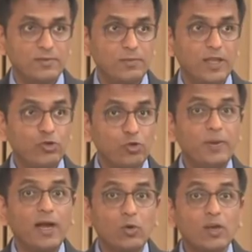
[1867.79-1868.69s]
There should
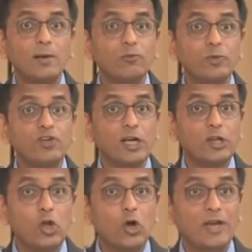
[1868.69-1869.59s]
be outcomes which are
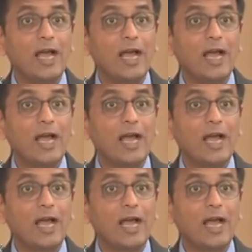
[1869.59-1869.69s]
not